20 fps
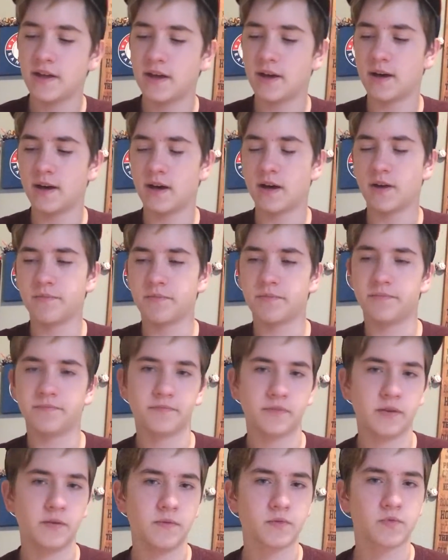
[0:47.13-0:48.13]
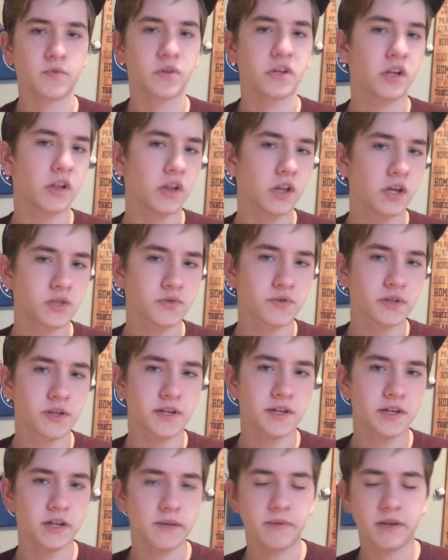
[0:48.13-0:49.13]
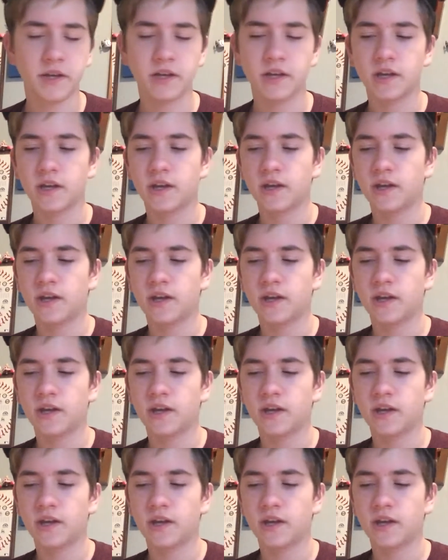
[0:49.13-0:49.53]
He was really clutch when he needed to be,